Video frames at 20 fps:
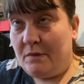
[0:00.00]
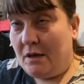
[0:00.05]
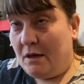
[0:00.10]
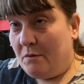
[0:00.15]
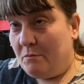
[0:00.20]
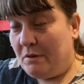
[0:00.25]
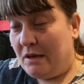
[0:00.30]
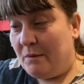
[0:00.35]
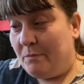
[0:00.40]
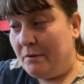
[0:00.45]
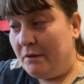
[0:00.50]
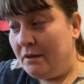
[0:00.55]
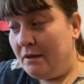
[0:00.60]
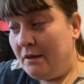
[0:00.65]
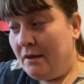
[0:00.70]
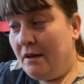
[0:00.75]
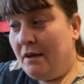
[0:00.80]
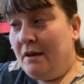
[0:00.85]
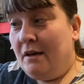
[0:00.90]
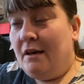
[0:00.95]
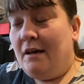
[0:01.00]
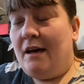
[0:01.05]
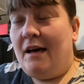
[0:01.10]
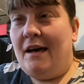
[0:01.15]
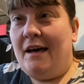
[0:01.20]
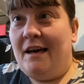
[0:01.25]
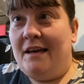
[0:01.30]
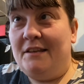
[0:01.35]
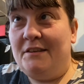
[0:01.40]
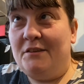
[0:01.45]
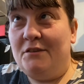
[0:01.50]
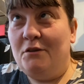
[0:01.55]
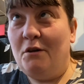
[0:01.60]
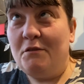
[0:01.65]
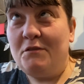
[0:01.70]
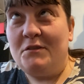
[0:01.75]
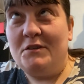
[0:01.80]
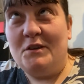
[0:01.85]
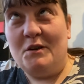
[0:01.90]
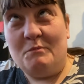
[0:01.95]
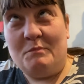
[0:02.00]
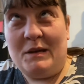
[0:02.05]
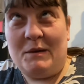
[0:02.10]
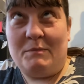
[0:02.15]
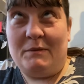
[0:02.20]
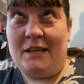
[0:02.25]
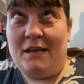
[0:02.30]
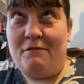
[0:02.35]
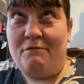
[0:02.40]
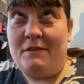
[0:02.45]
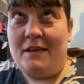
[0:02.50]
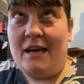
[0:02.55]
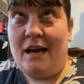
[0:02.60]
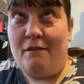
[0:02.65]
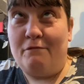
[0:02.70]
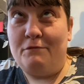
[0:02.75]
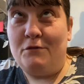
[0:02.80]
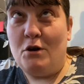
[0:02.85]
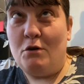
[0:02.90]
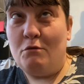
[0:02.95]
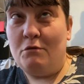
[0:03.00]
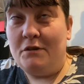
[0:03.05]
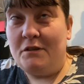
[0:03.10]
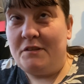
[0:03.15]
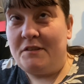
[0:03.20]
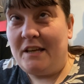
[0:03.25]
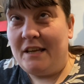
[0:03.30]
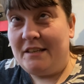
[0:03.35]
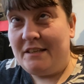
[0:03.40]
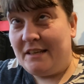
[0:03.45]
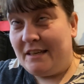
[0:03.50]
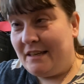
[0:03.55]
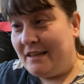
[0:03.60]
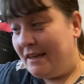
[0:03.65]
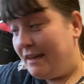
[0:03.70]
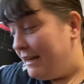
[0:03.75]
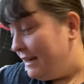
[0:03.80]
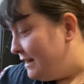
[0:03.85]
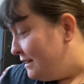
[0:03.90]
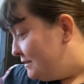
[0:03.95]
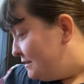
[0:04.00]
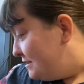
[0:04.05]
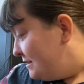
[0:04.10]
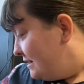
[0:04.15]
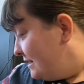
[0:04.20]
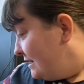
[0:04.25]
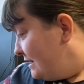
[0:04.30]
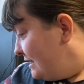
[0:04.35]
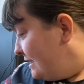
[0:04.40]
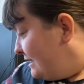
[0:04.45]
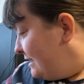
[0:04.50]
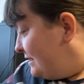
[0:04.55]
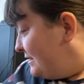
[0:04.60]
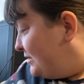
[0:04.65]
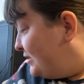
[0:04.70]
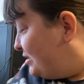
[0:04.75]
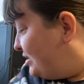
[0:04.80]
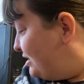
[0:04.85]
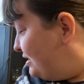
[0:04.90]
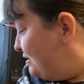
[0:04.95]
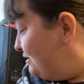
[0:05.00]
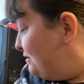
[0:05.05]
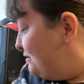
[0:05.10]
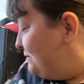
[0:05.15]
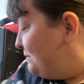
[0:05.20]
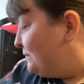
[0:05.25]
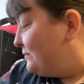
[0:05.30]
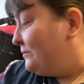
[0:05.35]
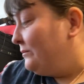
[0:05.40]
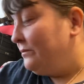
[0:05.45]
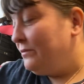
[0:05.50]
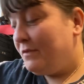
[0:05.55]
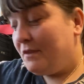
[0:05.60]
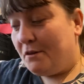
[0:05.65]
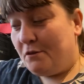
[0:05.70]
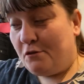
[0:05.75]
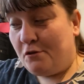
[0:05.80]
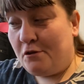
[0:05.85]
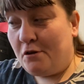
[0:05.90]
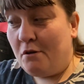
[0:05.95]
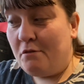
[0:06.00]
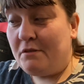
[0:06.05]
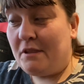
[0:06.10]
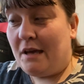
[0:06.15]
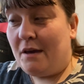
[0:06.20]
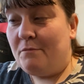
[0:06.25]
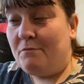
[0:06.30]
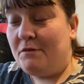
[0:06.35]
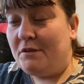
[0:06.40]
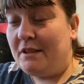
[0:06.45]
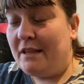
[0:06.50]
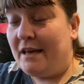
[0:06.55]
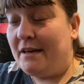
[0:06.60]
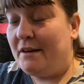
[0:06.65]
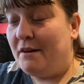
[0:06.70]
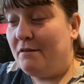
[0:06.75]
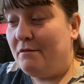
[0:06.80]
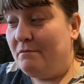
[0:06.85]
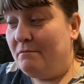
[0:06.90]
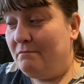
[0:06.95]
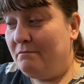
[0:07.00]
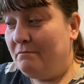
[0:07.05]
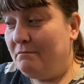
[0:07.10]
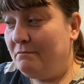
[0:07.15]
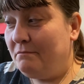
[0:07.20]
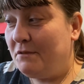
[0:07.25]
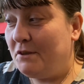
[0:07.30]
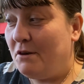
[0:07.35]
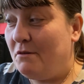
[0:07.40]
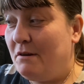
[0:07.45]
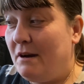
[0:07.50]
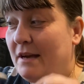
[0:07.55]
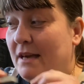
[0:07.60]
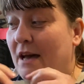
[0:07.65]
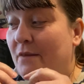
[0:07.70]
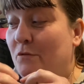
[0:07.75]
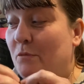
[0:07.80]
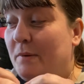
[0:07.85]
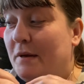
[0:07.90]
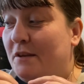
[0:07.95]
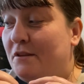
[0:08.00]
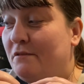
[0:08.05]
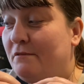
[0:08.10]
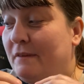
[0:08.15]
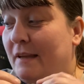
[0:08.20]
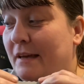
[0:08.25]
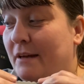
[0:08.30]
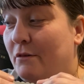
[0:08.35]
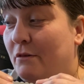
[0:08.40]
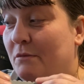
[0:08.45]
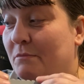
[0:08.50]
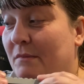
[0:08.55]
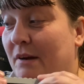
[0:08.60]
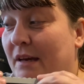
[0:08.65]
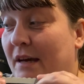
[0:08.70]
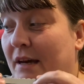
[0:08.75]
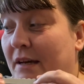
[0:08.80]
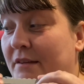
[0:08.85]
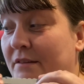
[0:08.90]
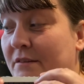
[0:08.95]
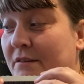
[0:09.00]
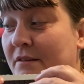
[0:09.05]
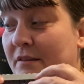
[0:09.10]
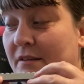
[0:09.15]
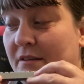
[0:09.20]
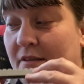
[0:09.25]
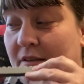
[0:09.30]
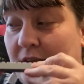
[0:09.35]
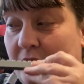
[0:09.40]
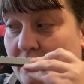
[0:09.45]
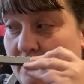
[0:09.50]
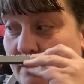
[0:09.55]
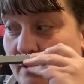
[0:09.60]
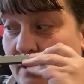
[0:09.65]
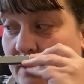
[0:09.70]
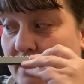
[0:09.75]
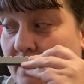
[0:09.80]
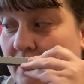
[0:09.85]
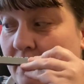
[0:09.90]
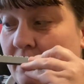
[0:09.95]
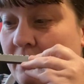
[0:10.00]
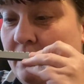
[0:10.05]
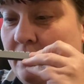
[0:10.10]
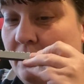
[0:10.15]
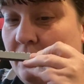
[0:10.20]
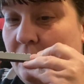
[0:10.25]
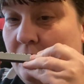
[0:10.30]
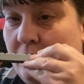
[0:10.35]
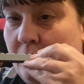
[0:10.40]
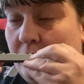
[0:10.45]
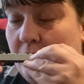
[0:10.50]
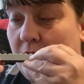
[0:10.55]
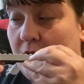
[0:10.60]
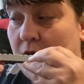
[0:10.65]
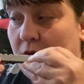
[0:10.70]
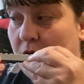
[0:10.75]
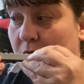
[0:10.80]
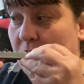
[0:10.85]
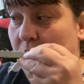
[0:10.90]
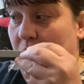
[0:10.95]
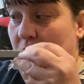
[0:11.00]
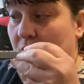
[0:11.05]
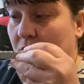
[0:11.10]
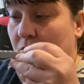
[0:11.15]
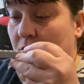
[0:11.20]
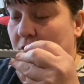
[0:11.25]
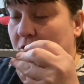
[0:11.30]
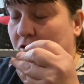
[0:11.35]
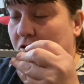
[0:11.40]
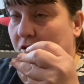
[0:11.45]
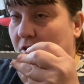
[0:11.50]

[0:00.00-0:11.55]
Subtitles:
people, and not so young people, if they have no understanding, is to show them with Lego. So I have a piece of Lego in my hand here, which